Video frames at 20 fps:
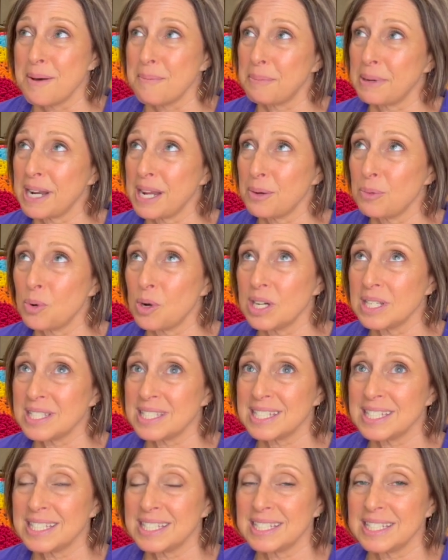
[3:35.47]
but I
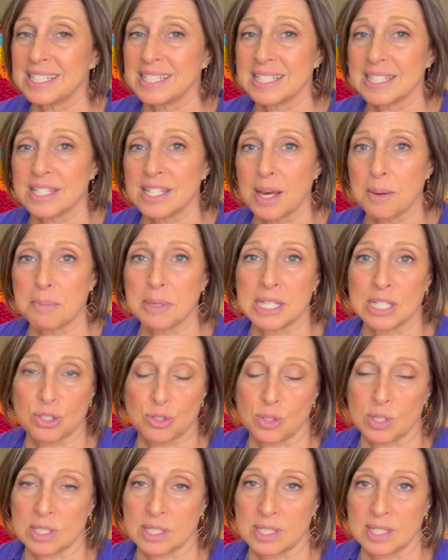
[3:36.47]
wanted some
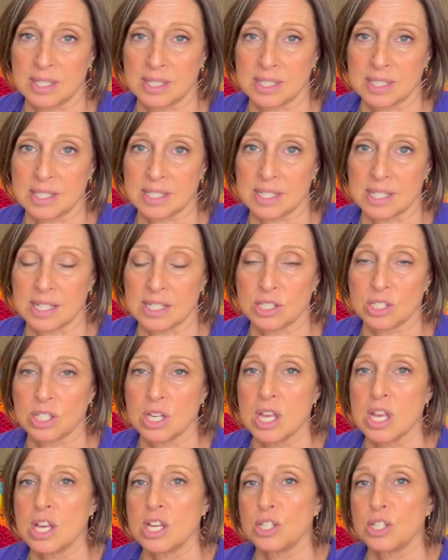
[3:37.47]
interest in the stitch.